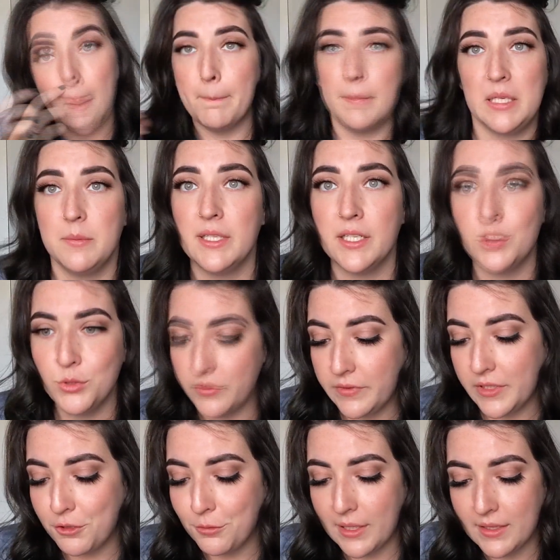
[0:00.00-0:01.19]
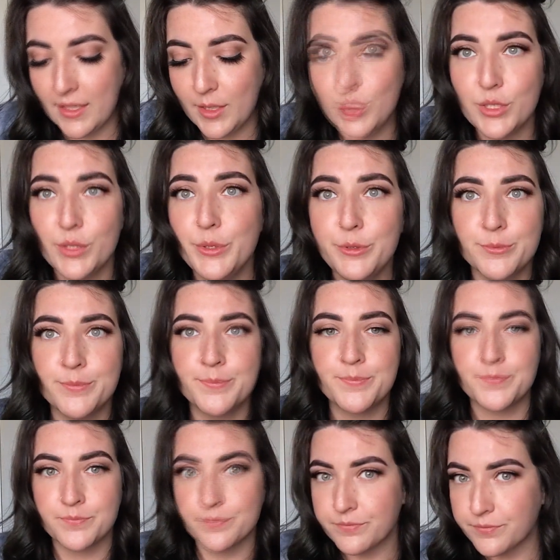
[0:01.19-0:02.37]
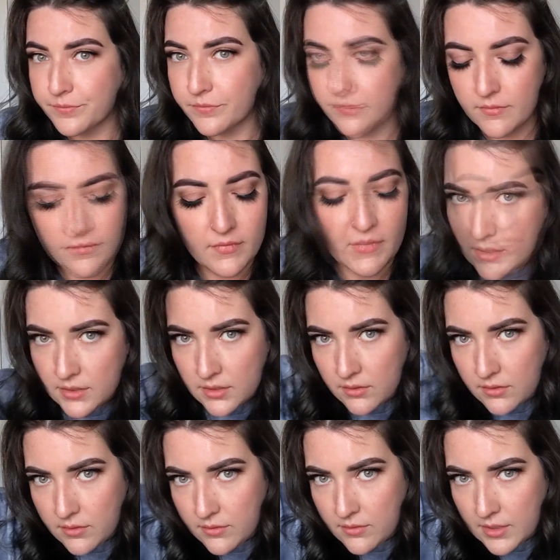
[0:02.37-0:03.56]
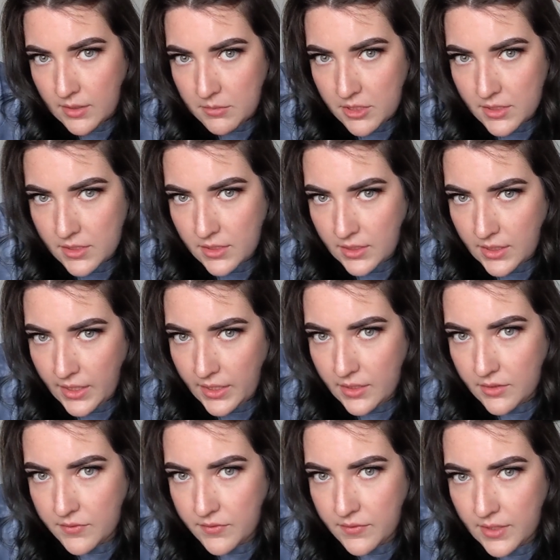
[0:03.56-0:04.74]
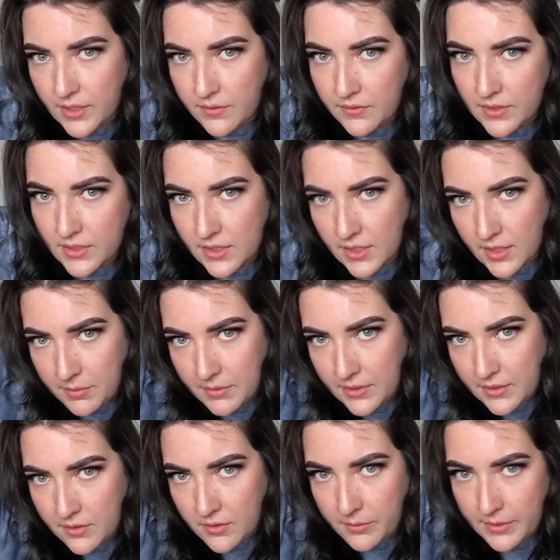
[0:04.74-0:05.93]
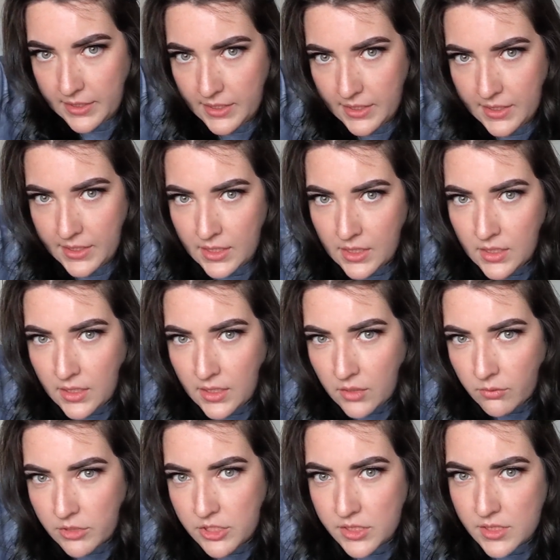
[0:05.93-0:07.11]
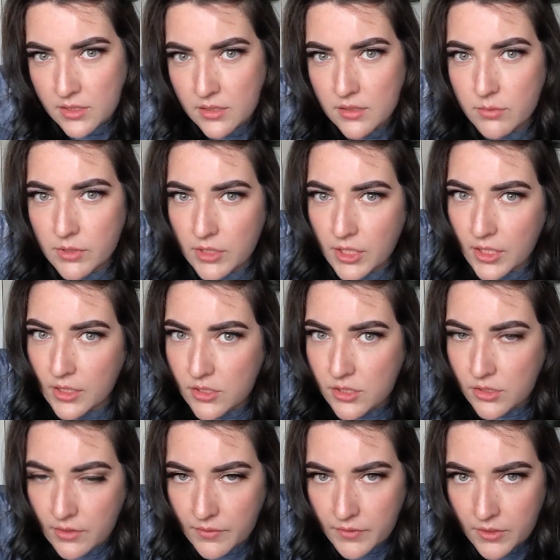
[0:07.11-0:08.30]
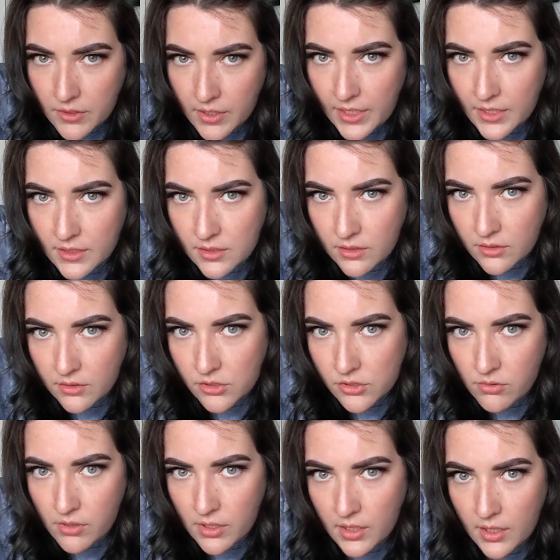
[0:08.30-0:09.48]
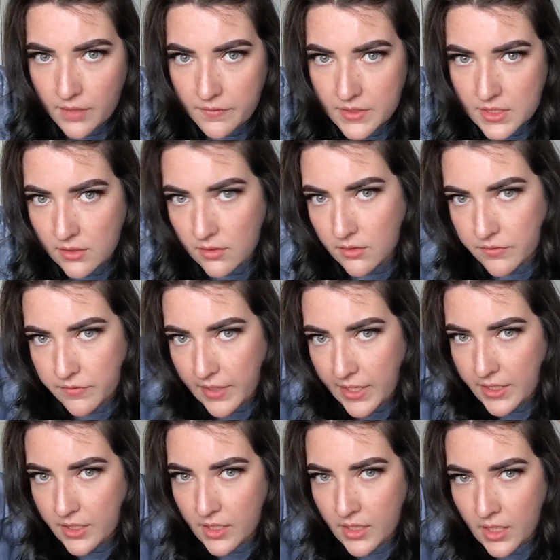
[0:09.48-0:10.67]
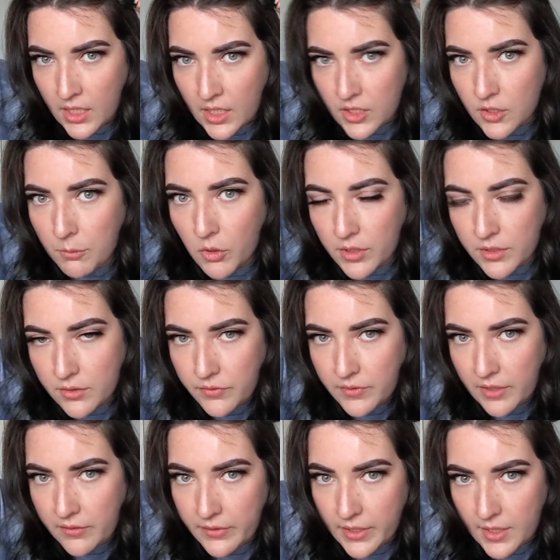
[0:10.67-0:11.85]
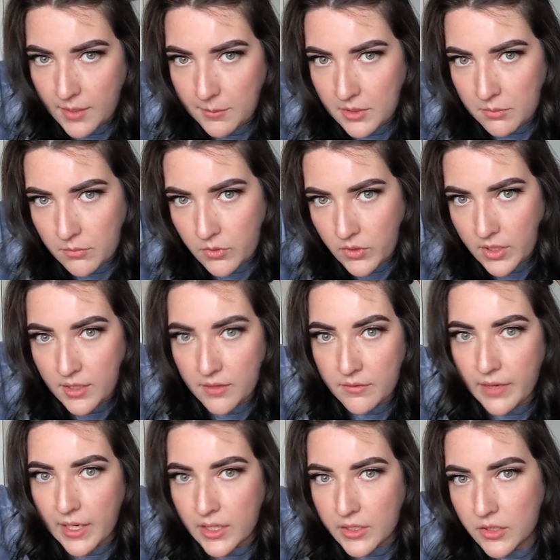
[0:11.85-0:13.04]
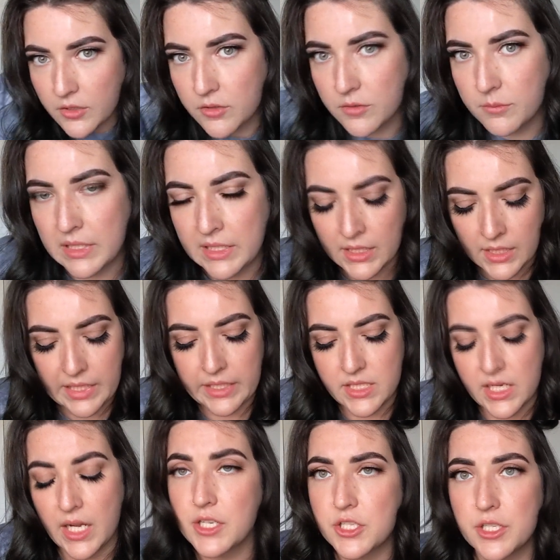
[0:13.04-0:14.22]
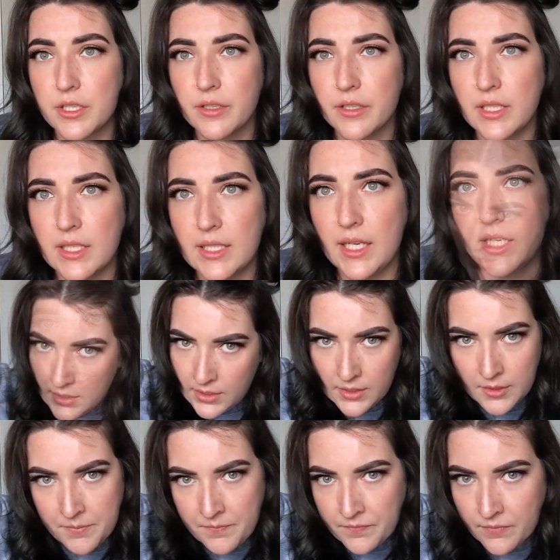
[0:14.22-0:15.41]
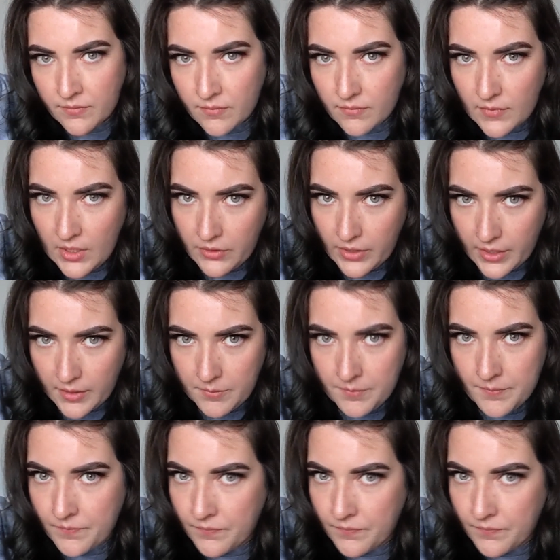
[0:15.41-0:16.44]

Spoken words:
Maybe I'll do a video about that too. So I'm just going to kind of fluff this up a little bit, which is, this is what you're going to do if your hair's a little shorter, if it's a little finer. The more you fluff it up, the more volume and texture you're going to get. Okay.